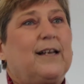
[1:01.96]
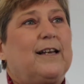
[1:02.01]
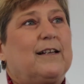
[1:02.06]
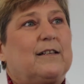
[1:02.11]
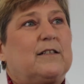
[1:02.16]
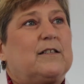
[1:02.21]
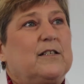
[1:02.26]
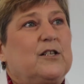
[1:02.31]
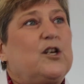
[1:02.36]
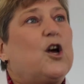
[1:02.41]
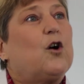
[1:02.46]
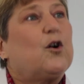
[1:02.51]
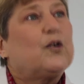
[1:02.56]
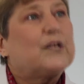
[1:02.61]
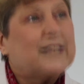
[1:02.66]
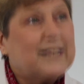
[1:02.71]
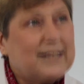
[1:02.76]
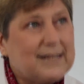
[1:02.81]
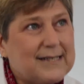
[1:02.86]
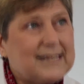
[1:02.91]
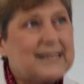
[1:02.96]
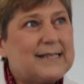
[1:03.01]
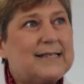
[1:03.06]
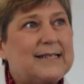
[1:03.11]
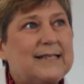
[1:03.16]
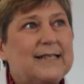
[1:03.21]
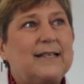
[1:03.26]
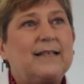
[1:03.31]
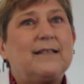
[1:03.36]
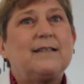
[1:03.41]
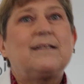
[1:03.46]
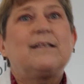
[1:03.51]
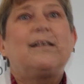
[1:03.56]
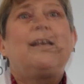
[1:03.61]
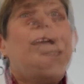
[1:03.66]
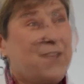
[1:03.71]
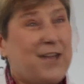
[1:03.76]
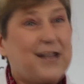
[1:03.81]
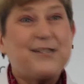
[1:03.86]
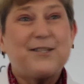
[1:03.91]
it, you know, it's consistent.
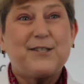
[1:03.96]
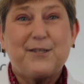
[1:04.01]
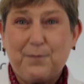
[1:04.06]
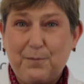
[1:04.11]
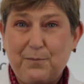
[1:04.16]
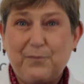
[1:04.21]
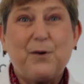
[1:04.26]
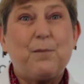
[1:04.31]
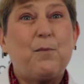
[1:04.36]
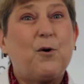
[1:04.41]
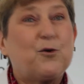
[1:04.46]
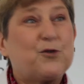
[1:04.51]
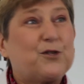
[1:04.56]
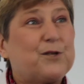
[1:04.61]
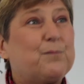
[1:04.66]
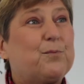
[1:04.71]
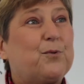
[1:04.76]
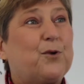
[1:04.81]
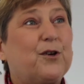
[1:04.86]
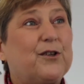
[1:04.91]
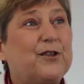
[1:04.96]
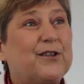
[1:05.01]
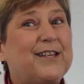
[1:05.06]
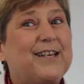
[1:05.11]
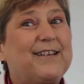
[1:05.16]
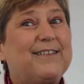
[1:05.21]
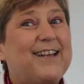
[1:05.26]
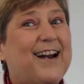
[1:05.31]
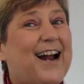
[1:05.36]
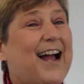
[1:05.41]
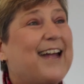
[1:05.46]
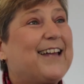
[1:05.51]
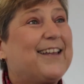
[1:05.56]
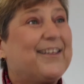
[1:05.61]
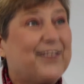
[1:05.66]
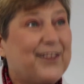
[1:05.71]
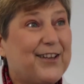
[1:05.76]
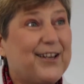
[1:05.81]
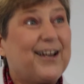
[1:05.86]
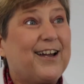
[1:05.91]
That's the, the most important thing that I
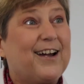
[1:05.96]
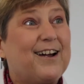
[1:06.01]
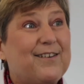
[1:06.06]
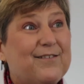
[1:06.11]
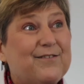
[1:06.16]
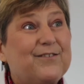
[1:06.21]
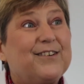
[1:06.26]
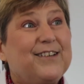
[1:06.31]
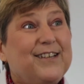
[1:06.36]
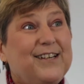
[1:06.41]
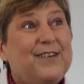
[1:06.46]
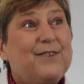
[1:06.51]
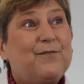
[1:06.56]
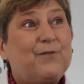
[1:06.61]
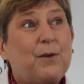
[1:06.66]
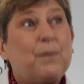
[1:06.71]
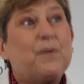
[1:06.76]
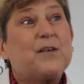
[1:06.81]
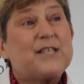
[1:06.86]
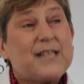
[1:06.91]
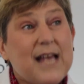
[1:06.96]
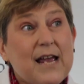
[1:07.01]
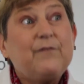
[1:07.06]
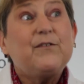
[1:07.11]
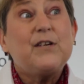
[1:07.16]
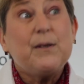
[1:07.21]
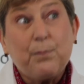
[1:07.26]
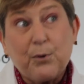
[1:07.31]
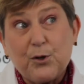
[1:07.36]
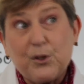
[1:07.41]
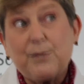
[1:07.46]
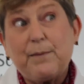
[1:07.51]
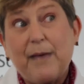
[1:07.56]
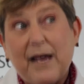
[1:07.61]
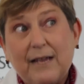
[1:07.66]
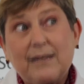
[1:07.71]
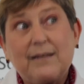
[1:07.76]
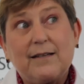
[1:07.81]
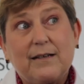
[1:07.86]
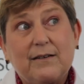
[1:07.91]
can think of from a safety
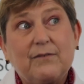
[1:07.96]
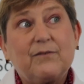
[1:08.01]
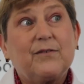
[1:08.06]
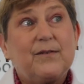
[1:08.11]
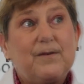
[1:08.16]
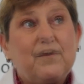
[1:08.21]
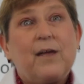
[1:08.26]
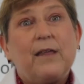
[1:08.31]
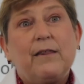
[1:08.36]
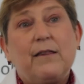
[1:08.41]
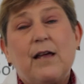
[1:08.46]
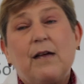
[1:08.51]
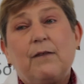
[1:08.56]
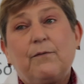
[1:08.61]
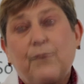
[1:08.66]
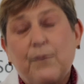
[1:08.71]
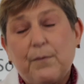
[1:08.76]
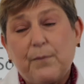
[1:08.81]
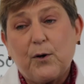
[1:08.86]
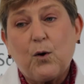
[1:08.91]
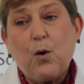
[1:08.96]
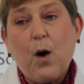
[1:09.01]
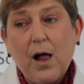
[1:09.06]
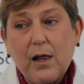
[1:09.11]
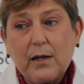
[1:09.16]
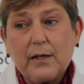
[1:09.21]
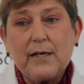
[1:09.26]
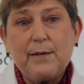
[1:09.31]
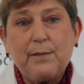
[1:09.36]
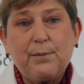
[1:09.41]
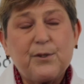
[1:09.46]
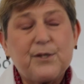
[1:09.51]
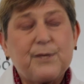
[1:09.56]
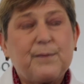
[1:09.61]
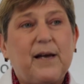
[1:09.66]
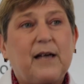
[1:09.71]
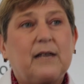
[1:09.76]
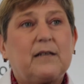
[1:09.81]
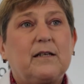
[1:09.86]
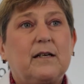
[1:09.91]
perspective. And then from the quality
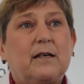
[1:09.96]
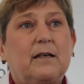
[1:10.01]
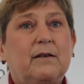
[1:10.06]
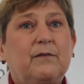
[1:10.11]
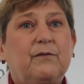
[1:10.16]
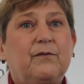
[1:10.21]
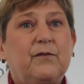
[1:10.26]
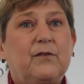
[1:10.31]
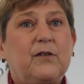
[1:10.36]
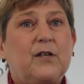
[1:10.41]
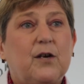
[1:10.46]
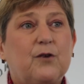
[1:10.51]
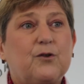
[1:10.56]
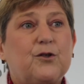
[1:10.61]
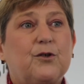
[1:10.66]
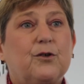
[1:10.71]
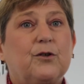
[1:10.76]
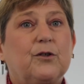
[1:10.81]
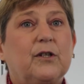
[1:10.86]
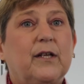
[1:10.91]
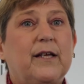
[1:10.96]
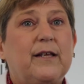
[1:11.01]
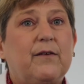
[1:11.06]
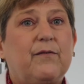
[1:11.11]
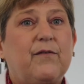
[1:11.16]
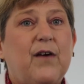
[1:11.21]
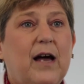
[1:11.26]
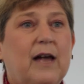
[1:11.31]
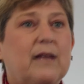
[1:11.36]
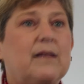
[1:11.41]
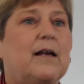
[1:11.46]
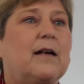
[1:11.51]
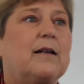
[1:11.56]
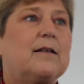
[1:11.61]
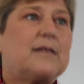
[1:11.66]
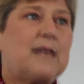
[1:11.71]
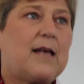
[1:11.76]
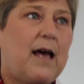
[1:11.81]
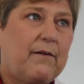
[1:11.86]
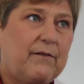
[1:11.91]
perspective, you know, certainly the fact that
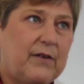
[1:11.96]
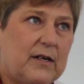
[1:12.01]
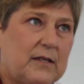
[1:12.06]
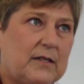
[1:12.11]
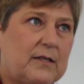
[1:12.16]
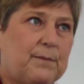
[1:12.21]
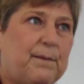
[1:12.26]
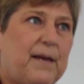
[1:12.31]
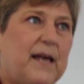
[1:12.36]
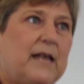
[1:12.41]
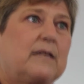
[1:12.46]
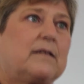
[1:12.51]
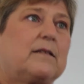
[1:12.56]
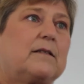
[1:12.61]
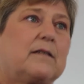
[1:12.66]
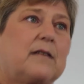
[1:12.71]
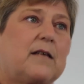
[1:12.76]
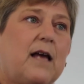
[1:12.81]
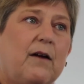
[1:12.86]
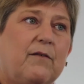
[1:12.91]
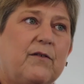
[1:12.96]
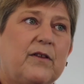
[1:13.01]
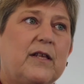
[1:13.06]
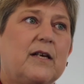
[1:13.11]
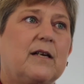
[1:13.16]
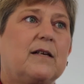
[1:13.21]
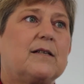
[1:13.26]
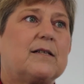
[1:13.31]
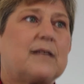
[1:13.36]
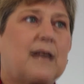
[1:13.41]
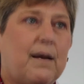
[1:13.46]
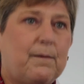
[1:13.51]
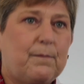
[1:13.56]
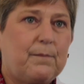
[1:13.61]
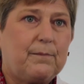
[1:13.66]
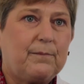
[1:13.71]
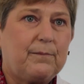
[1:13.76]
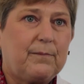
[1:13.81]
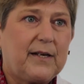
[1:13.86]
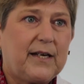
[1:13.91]
it's evidence based, it's everything is
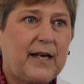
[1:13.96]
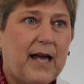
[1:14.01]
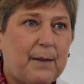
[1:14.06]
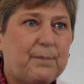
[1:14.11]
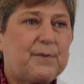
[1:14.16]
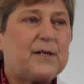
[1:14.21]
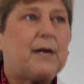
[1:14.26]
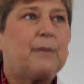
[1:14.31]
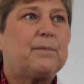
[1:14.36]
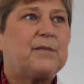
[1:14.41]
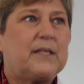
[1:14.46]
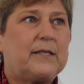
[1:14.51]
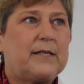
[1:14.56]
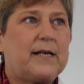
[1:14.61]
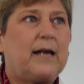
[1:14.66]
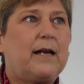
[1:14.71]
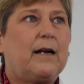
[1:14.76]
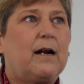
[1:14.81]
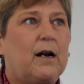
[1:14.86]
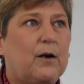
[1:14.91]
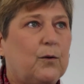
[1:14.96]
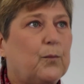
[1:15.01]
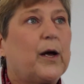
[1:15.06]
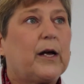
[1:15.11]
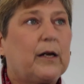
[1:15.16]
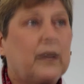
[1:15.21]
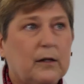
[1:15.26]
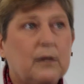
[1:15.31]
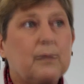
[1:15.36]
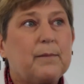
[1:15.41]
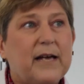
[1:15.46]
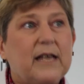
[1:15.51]
kept up to date on a regular